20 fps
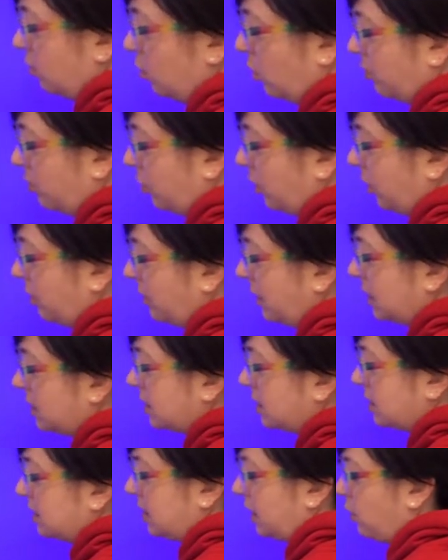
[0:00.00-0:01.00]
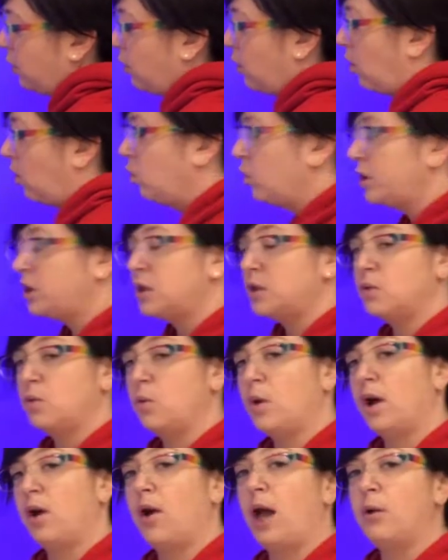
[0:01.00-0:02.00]
would bring me to 0, which is
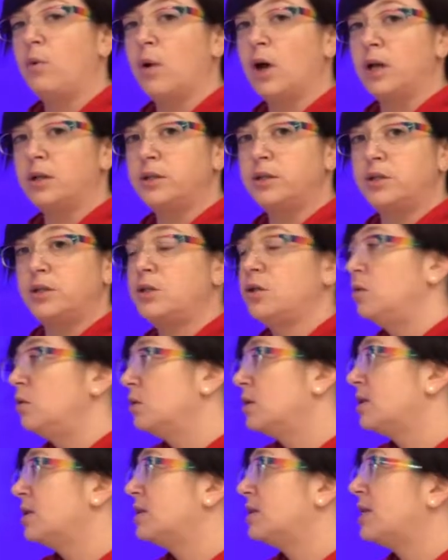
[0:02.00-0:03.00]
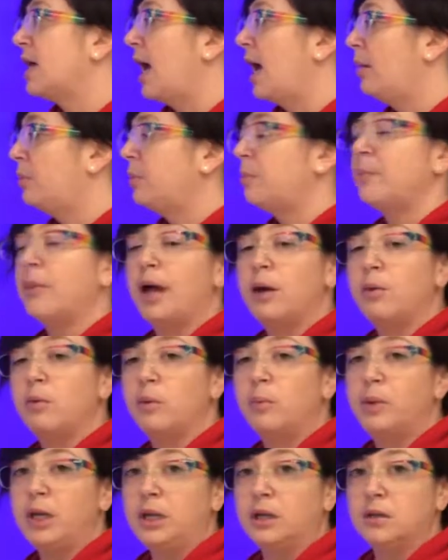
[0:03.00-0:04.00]
where I want to stop my
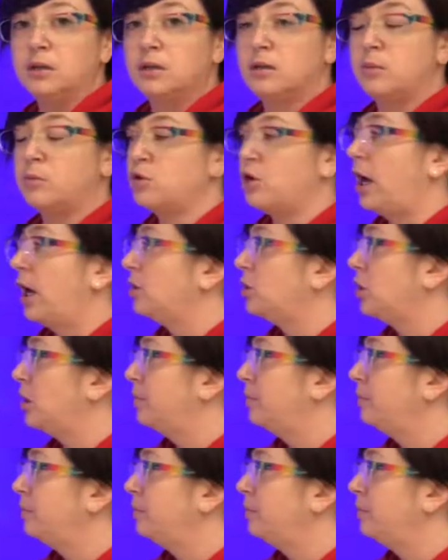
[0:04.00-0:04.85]
repeated subtraction.